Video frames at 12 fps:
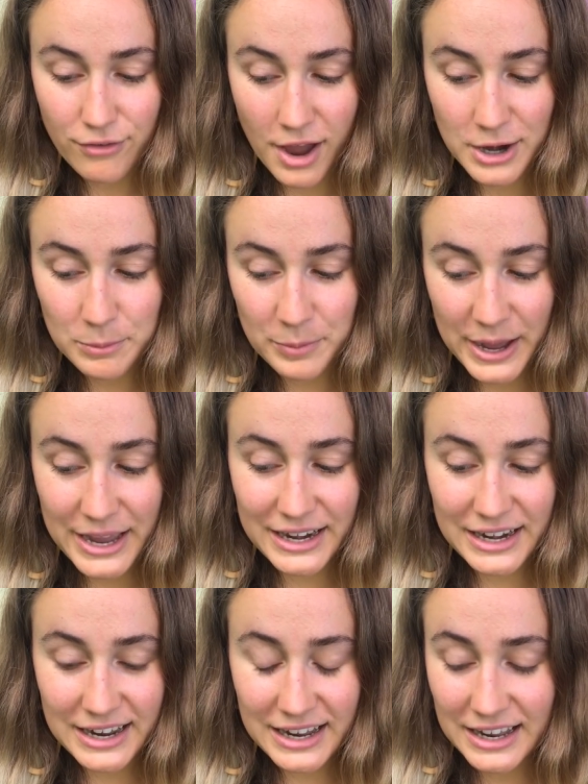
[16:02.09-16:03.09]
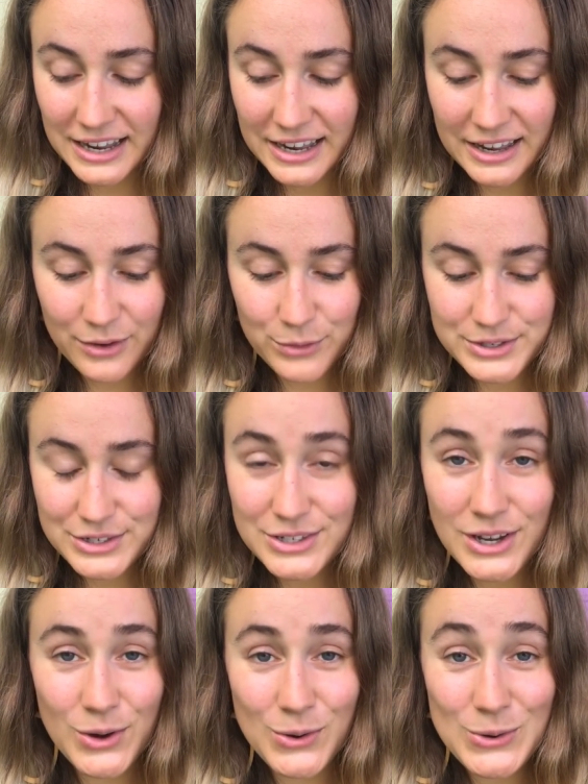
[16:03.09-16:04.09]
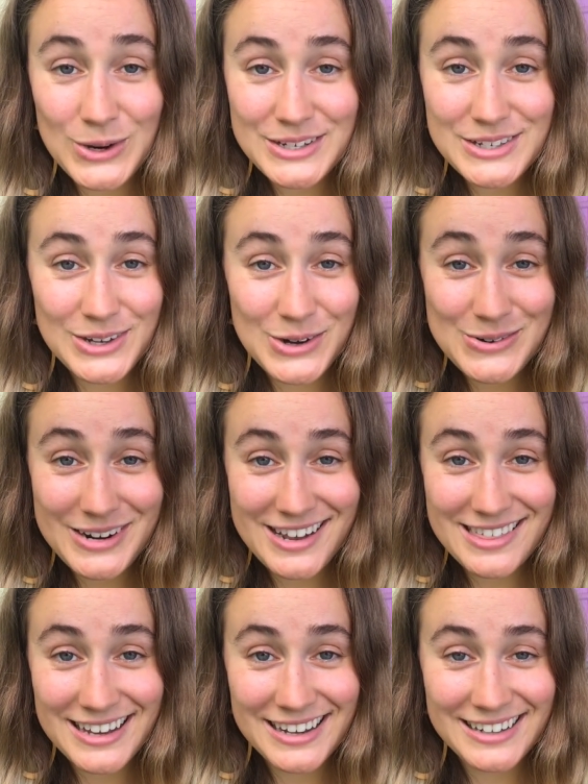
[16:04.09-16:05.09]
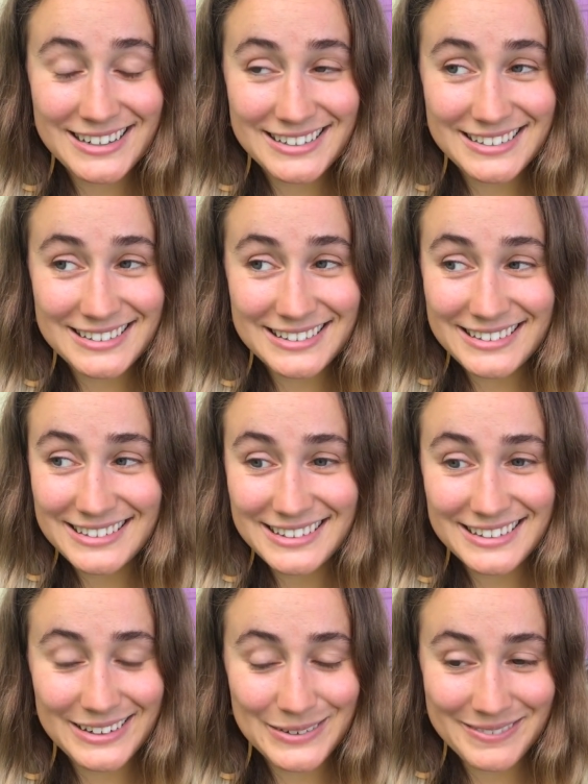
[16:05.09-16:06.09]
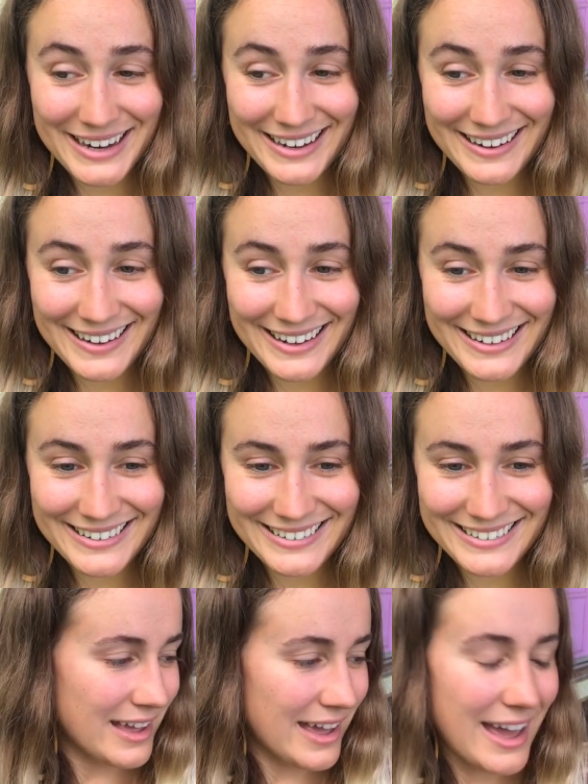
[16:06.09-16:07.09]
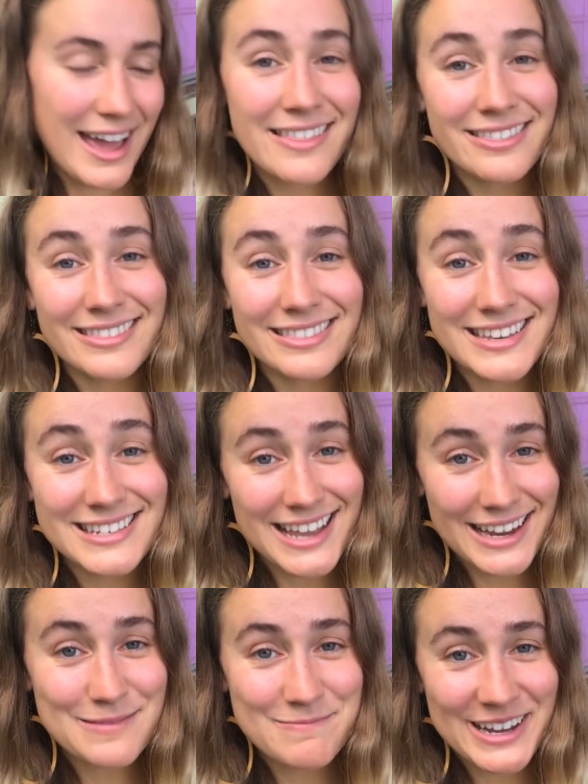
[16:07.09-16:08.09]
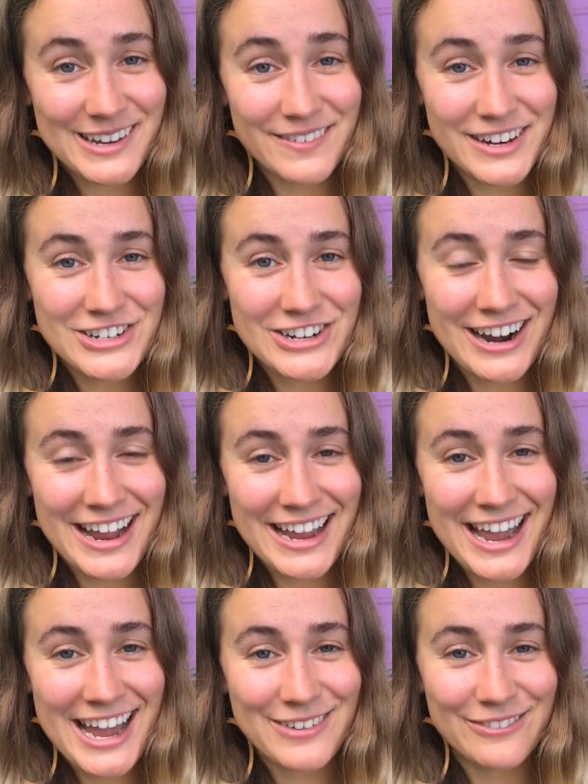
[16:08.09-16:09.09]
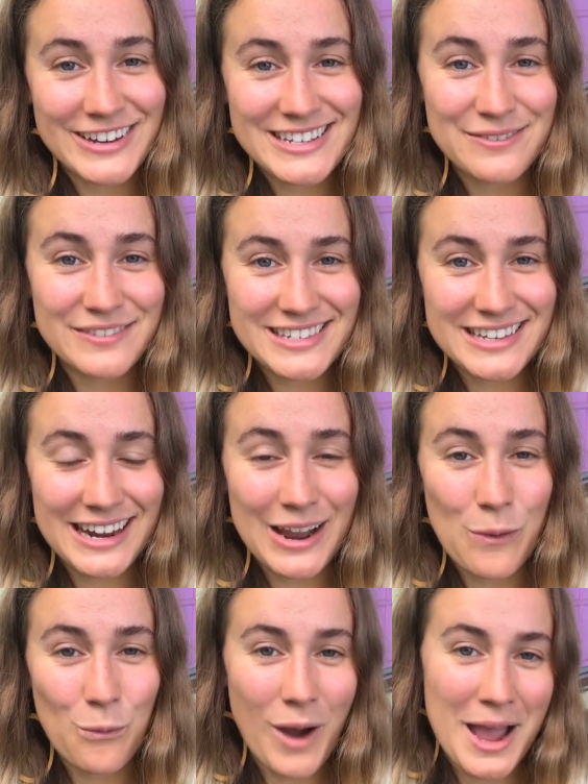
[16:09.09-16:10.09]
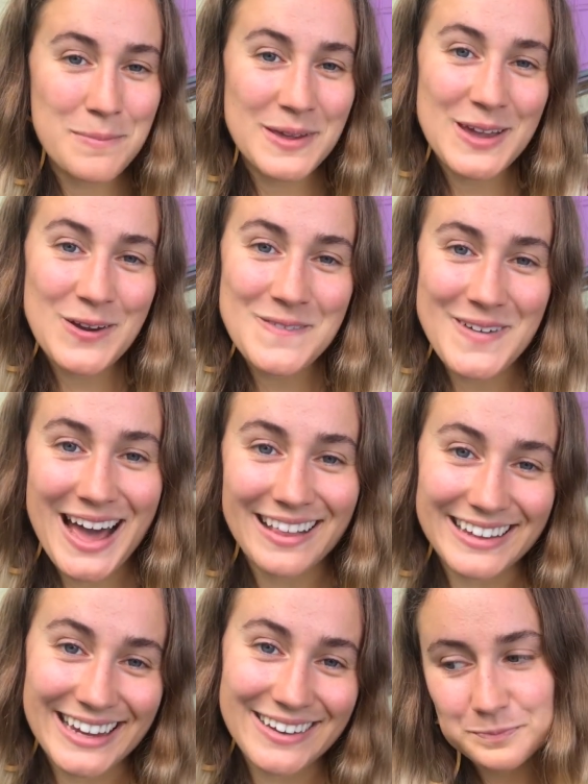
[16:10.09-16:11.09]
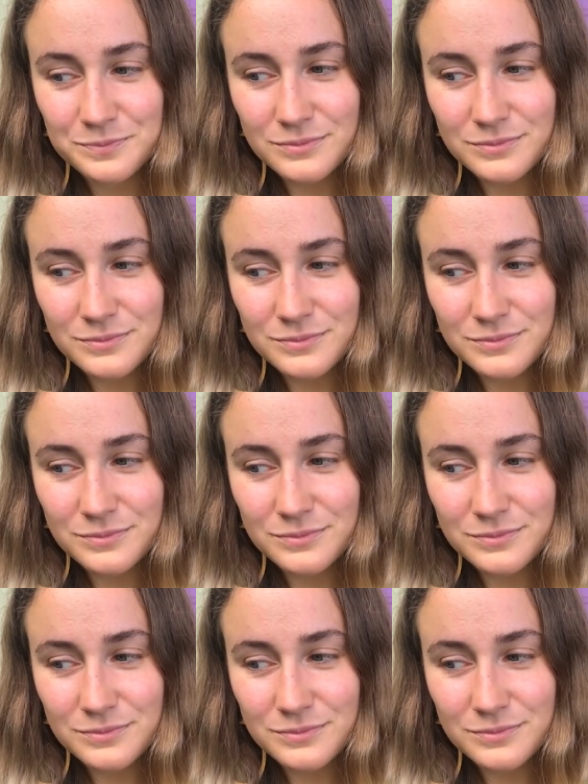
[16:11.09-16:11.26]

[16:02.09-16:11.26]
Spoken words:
fun, but it was so worth it. Oh my god. And the second big adventure I had was visiting YPO Valley.